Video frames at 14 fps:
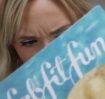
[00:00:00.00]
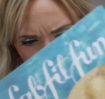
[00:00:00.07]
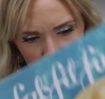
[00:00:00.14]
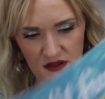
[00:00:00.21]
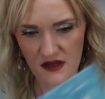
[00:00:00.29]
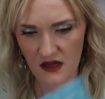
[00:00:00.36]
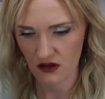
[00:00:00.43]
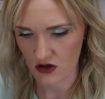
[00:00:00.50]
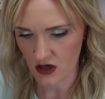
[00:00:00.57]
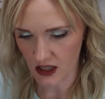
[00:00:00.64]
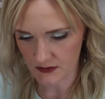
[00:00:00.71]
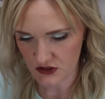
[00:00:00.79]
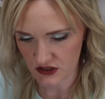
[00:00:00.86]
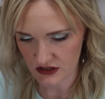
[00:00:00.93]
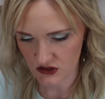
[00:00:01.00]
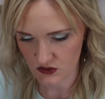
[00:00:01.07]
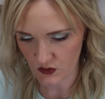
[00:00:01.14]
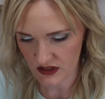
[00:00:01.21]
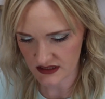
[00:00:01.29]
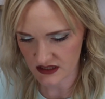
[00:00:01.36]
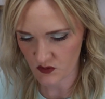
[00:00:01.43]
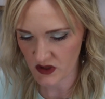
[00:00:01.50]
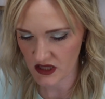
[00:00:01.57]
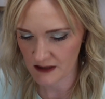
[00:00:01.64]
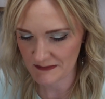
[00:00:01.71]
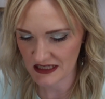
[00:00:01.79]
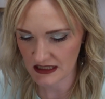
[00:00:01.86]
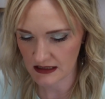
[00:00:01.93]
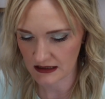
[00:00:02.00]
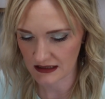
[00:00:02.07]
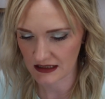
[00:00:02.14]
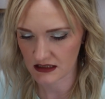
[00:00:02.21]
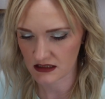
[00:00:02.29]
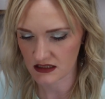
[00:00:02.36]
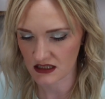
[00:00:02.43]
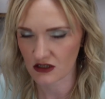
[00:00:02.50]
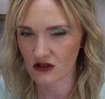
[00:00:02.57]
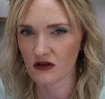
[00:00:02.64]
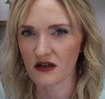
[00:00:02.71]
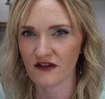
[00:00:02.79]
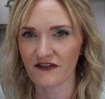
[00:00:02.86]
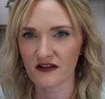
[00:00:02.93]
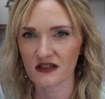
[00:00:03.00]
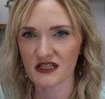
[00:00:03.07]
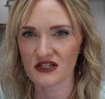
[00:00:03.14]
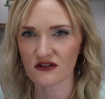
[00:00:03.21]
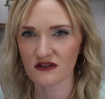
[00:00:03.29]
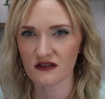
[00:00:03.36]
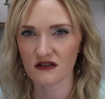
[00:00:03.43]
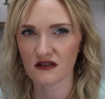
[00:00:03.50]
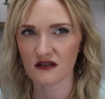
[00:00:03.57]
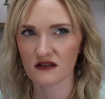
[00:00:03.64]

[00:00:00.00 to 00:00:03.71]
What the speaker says: One of the other options was the PMD Clean and Teal. I'm fairly certain,